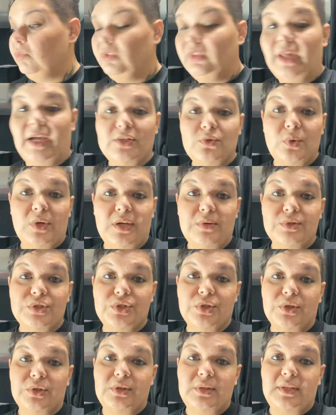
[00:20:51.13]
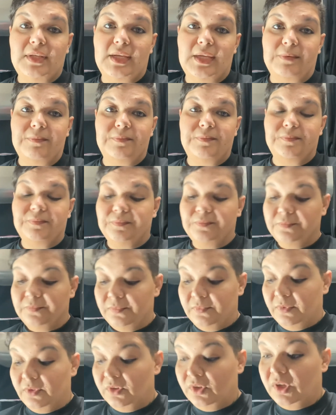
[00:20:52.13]
That's what I was told today.
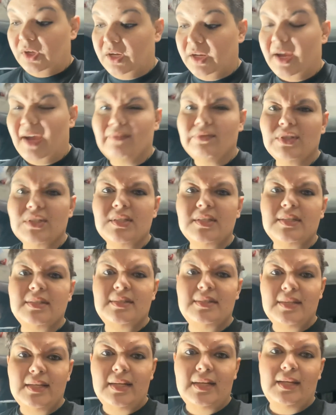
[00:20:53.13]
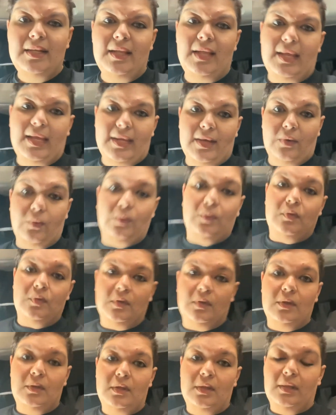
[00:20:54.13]
I'm gonna have to sit it out
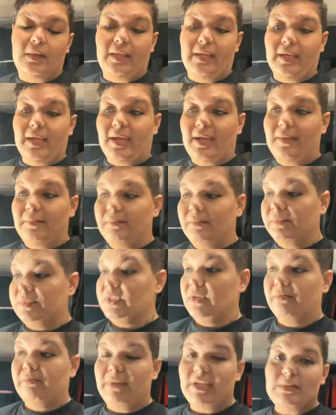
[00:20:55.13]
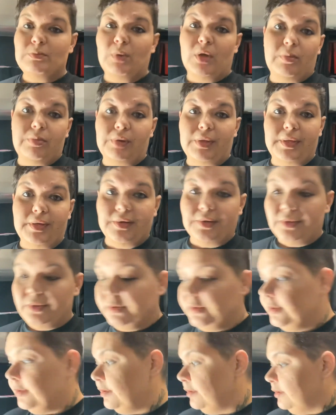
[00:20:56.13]
like I'm some baseball player.
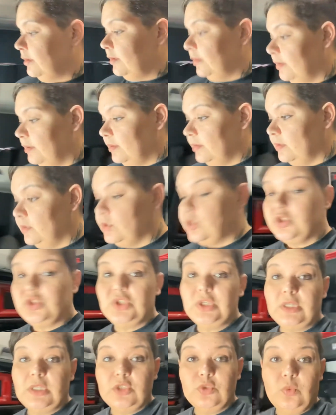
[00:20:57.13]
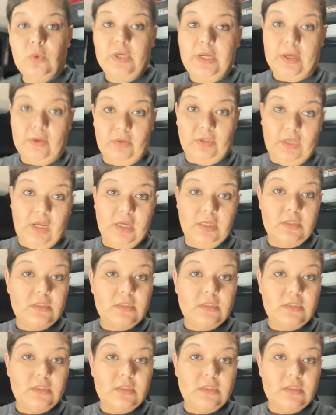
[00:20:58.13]
Sit this one out, guys.